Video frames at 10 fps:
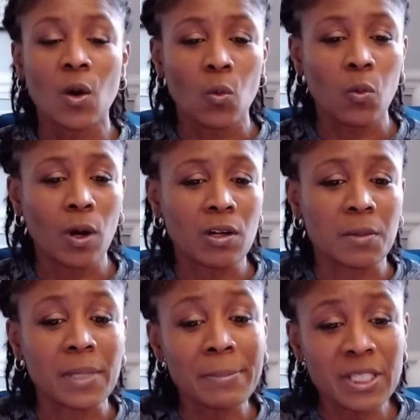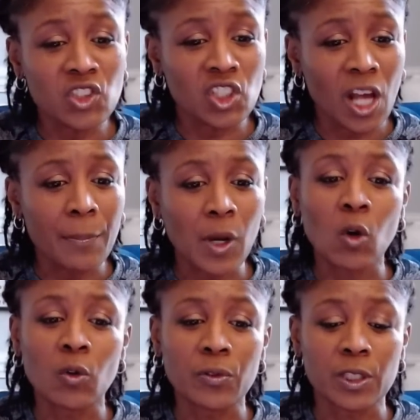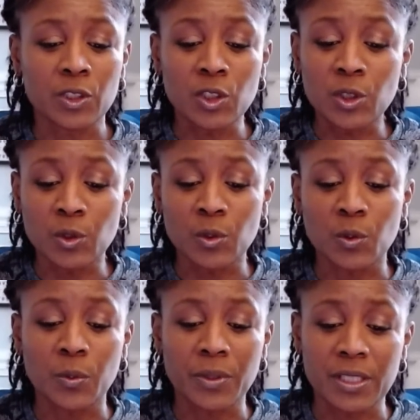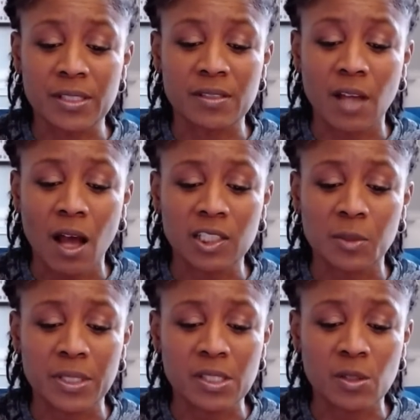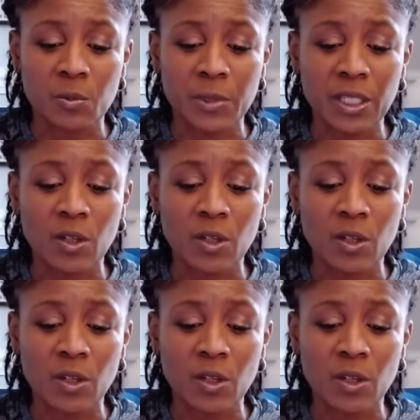Welcome. Let me jump over to this document so that we can